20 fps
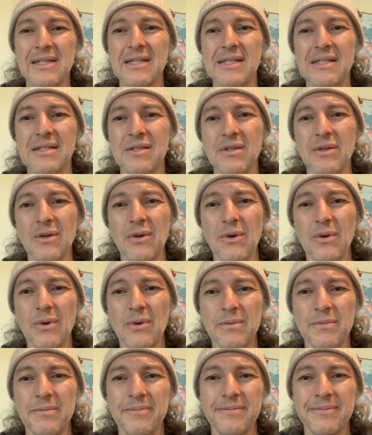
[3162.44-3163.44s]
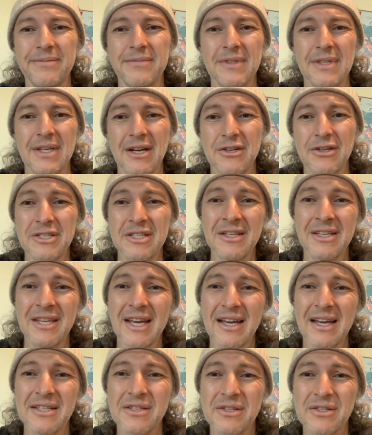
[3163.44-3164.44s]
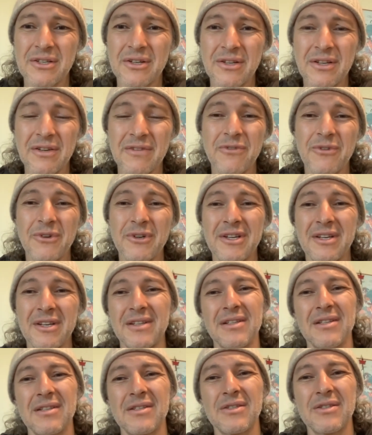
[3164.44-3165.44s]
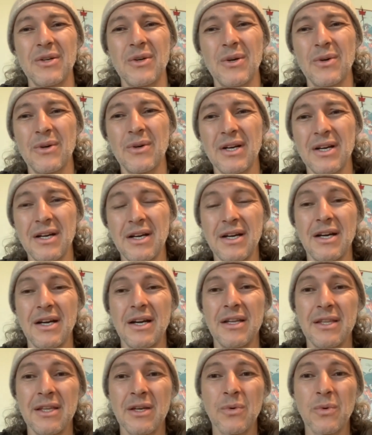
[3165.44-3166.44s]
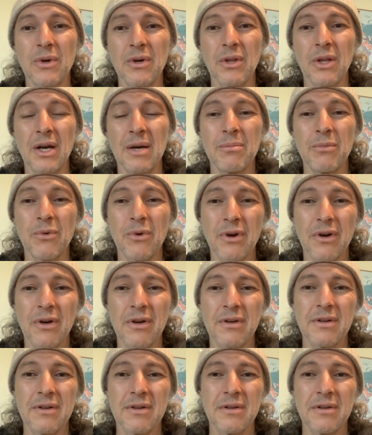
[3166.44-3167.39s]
So our syntaxes are different. So I think we're a lot more